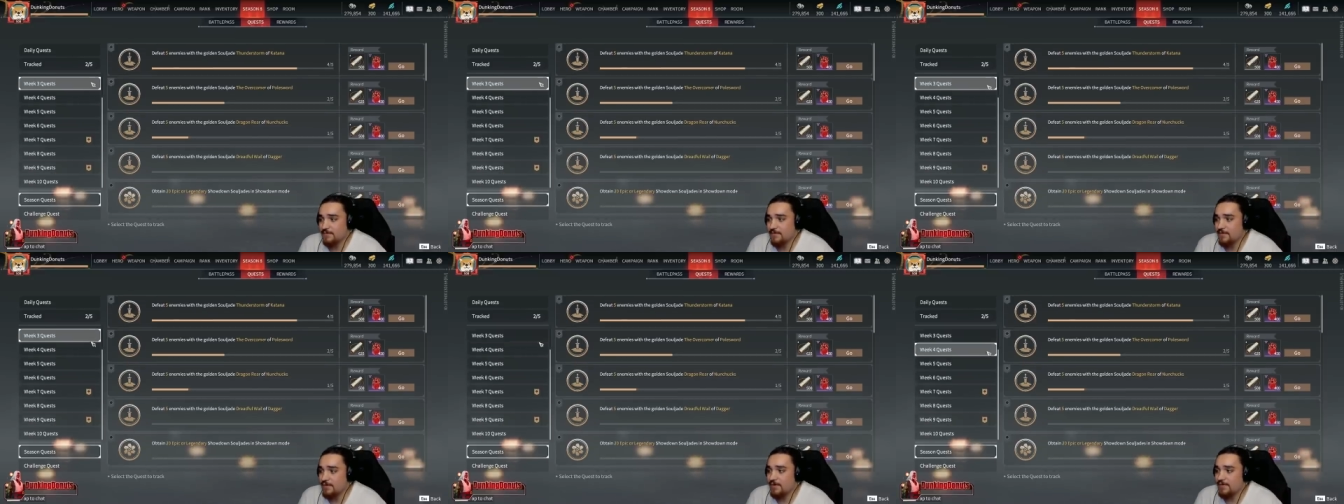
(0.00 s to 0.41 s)

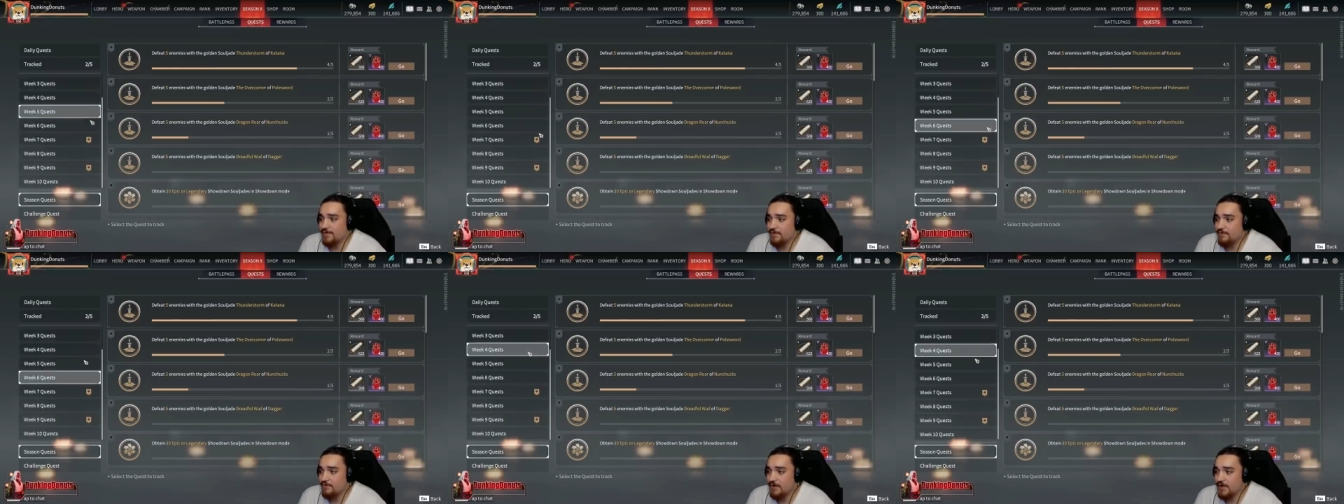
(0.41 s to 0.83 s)
or
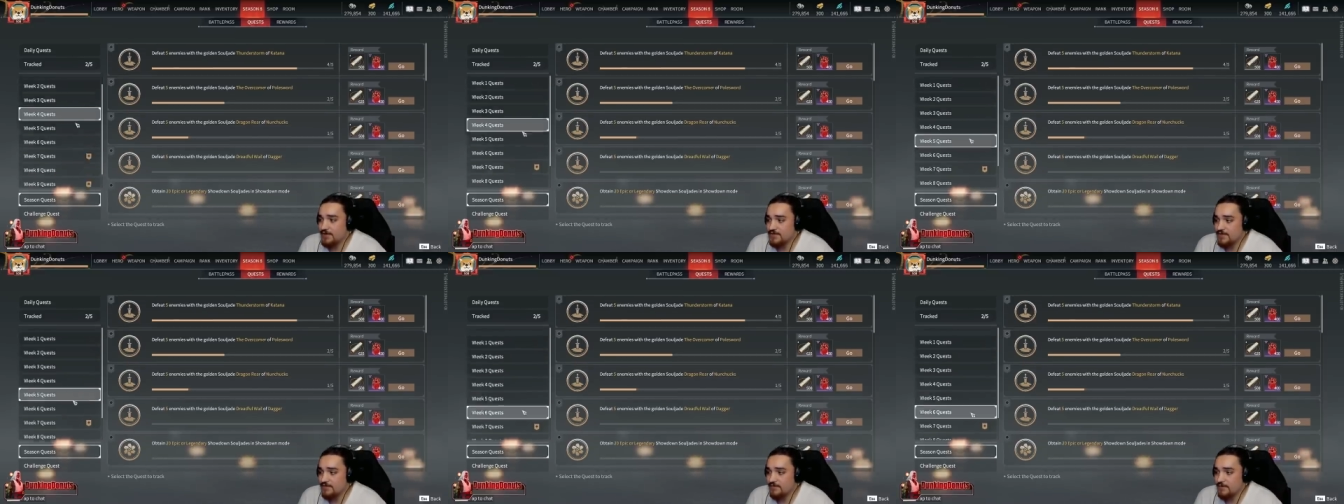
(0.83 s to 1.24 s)
don't
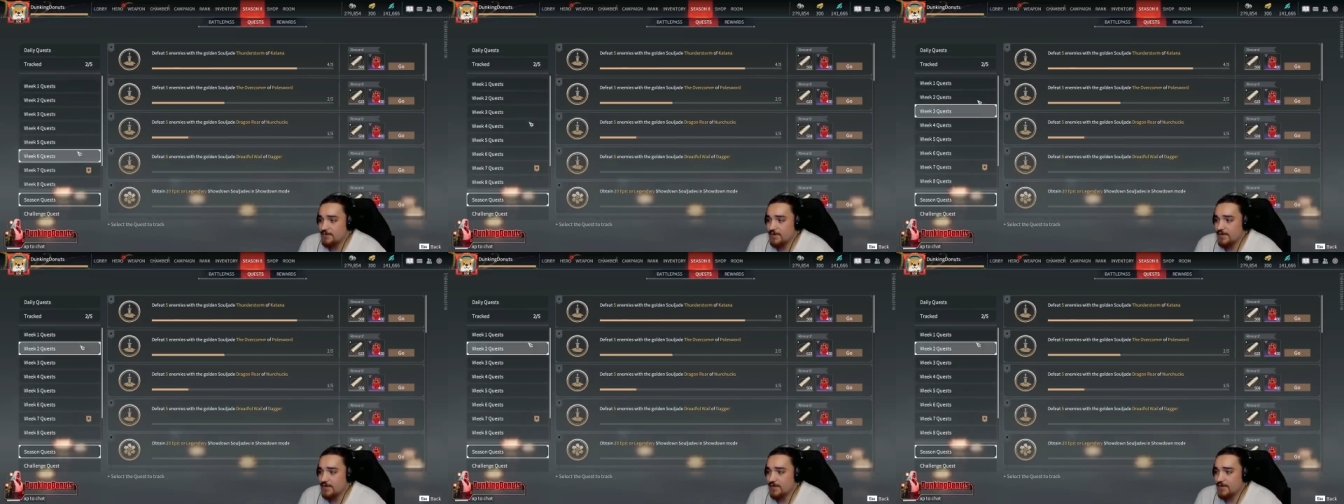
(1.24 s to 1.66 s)
realize at the very
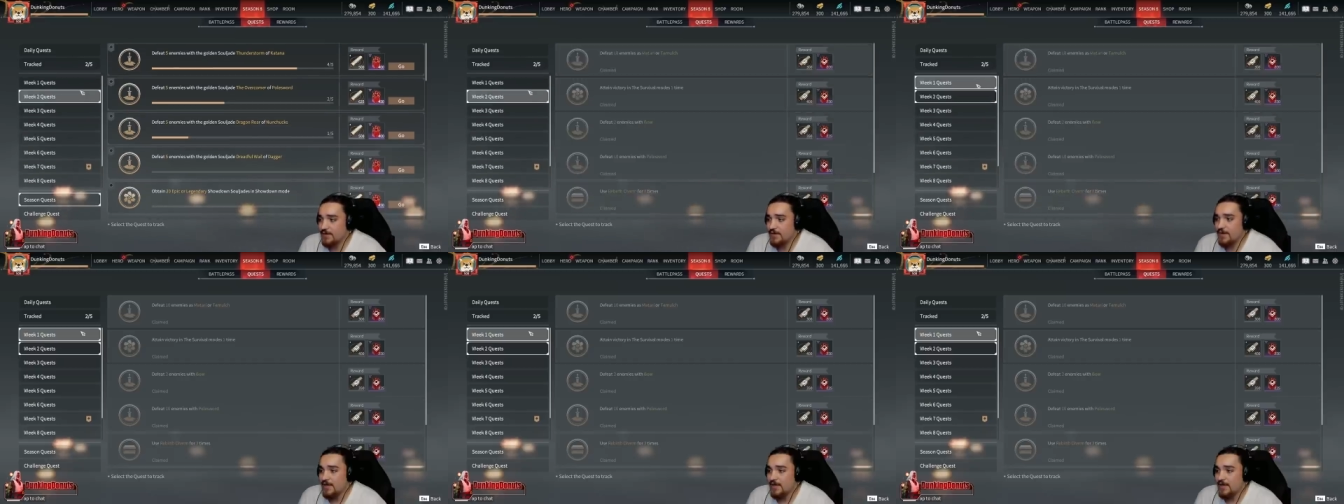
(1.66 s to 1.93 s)
beginning